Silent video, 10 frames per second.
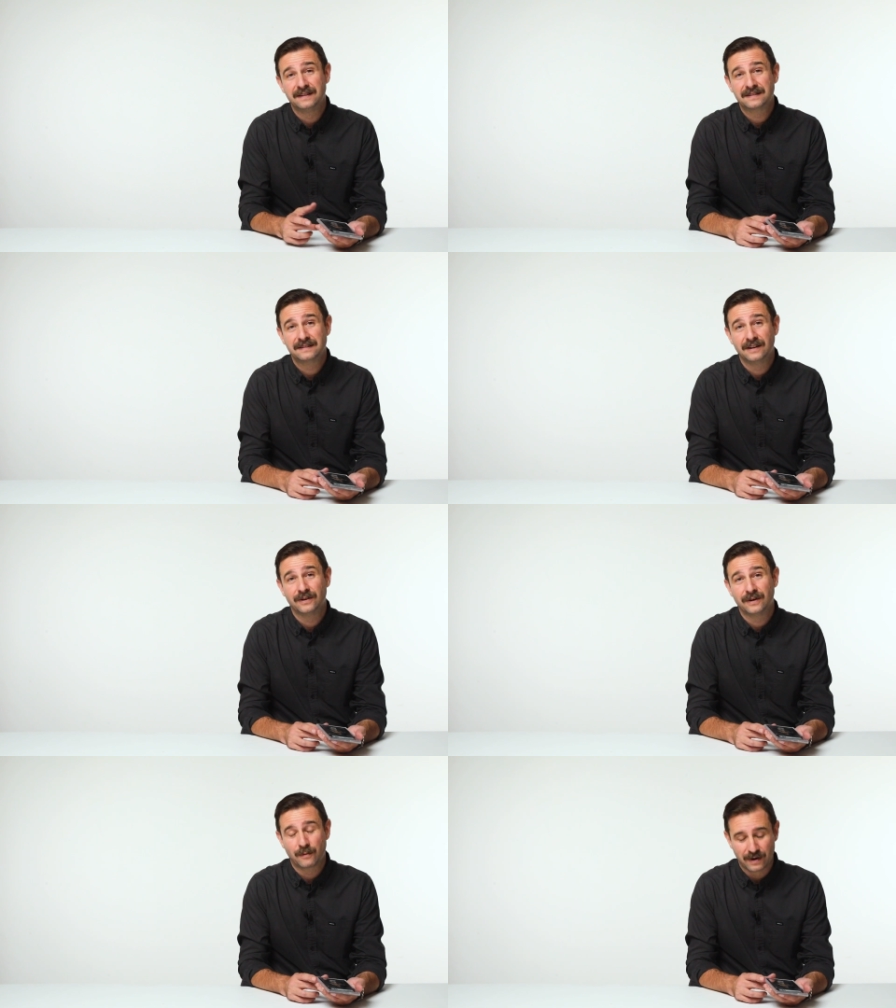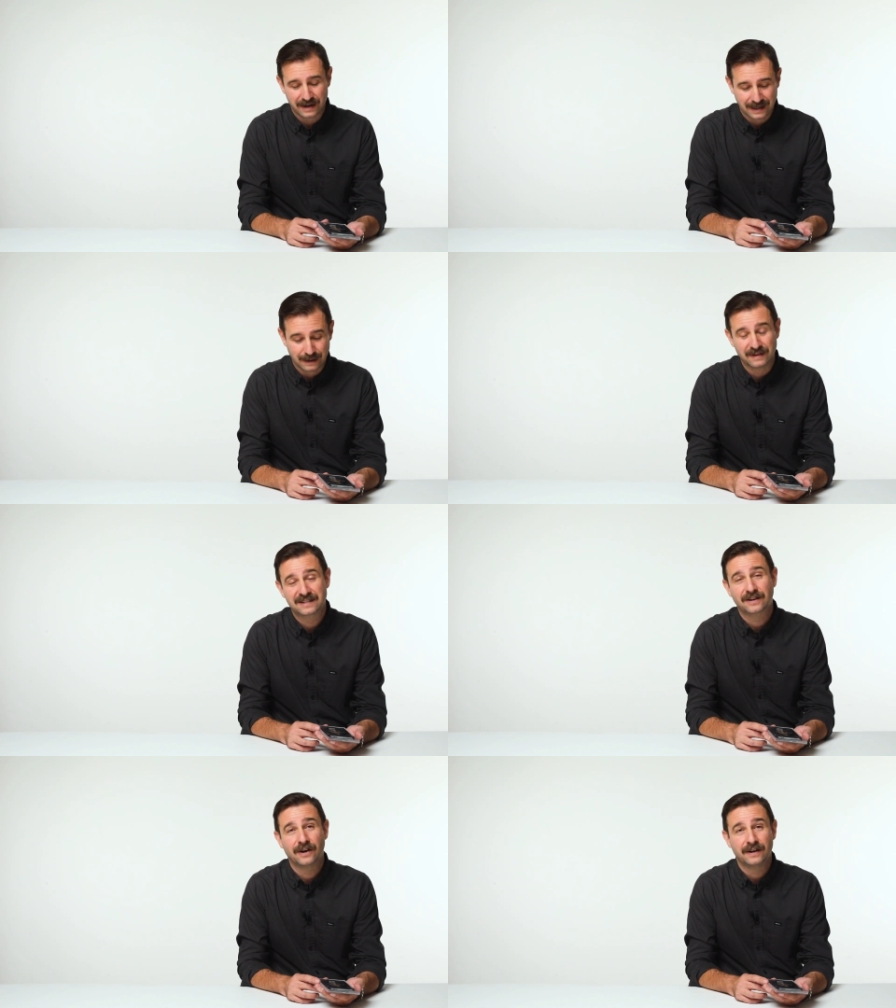this, you know, I wanted to keep
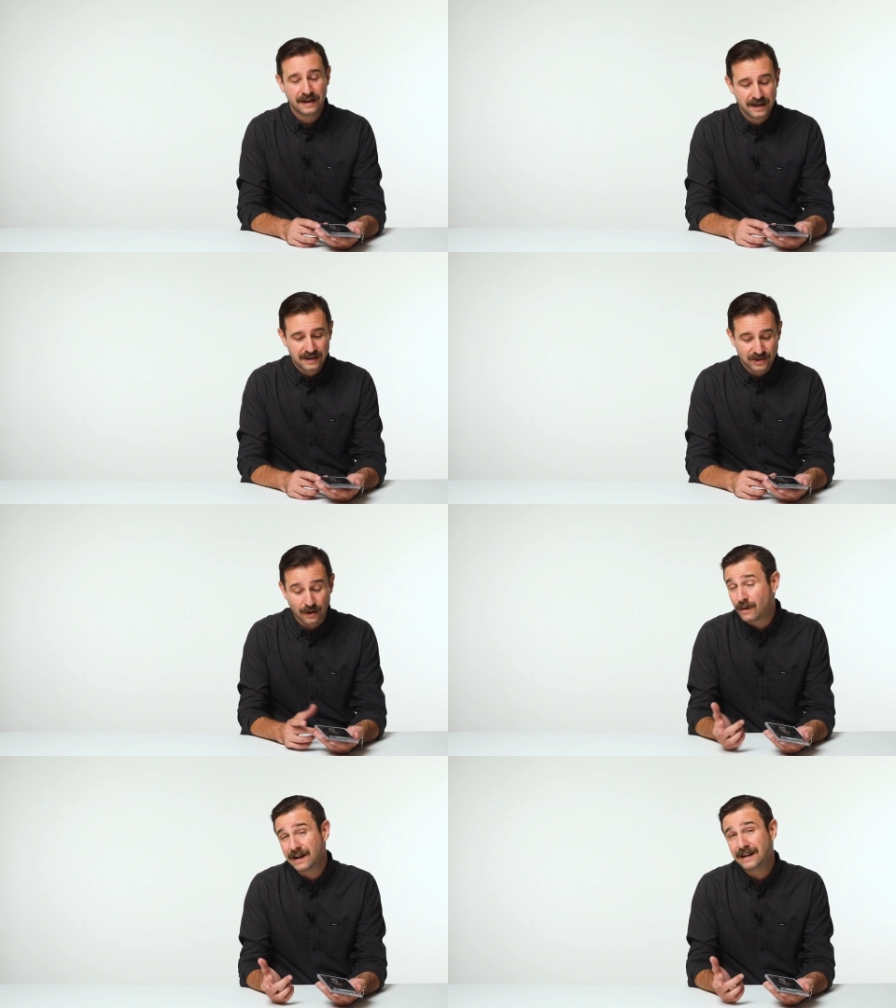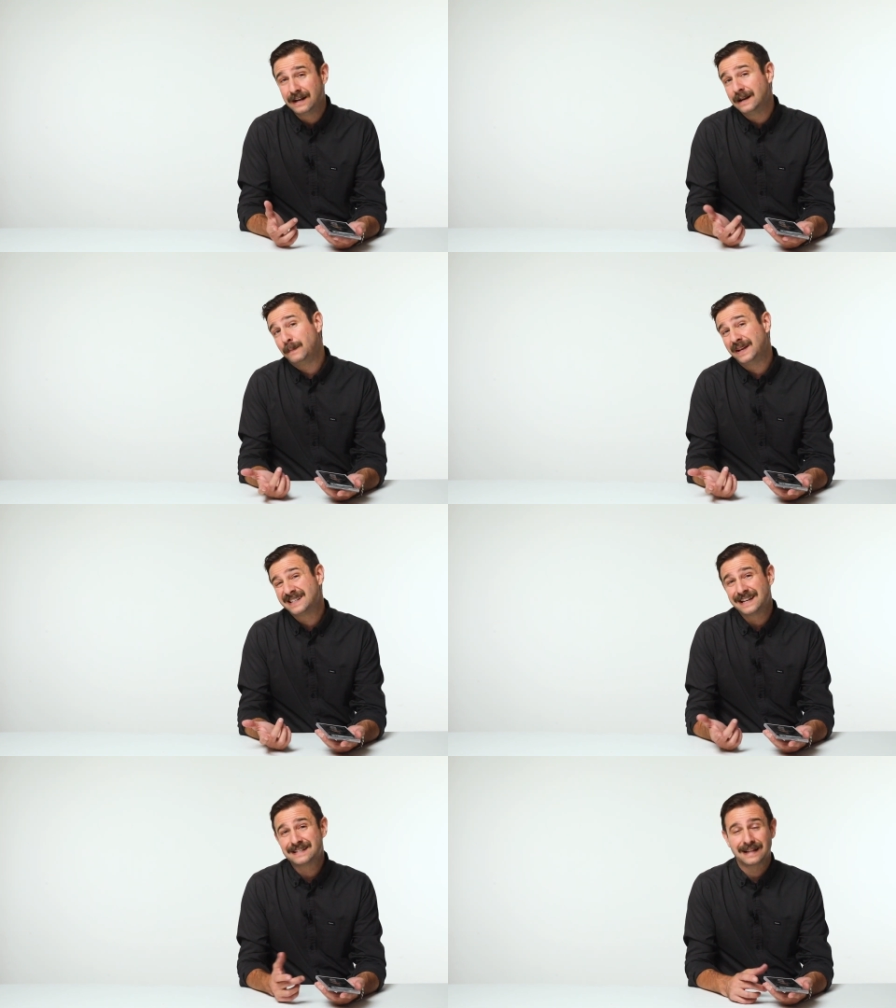this card. So I want it in a
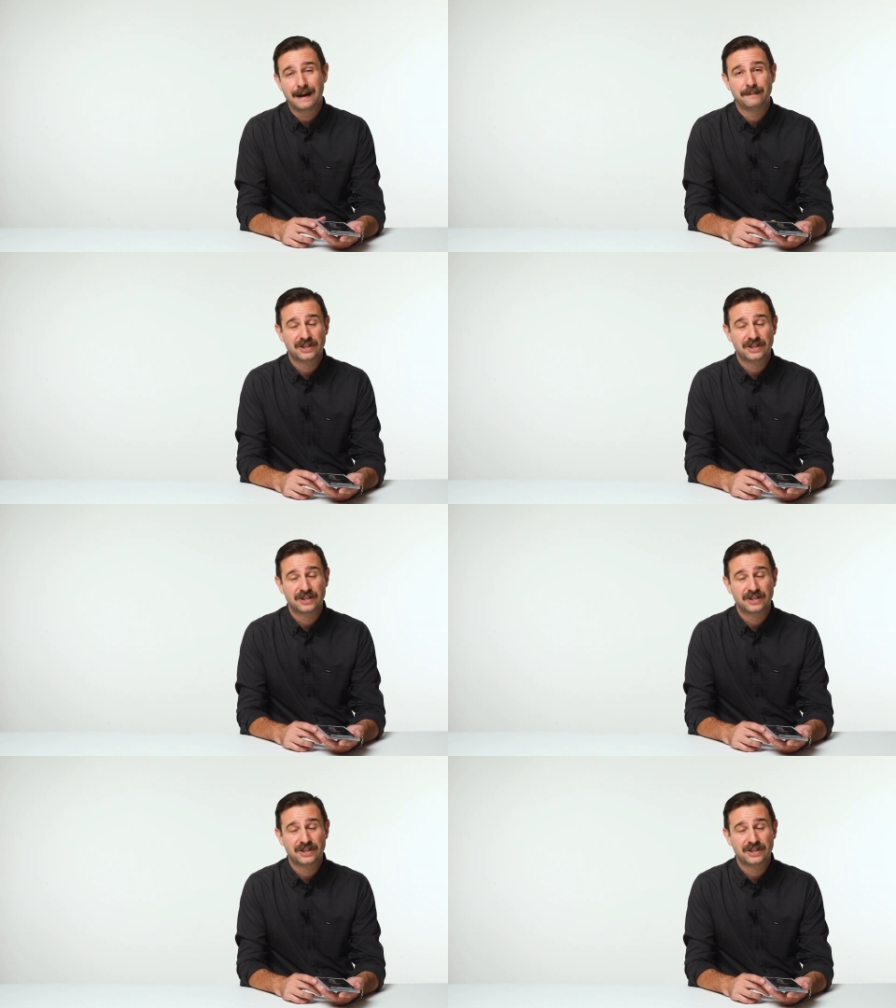PSA slab.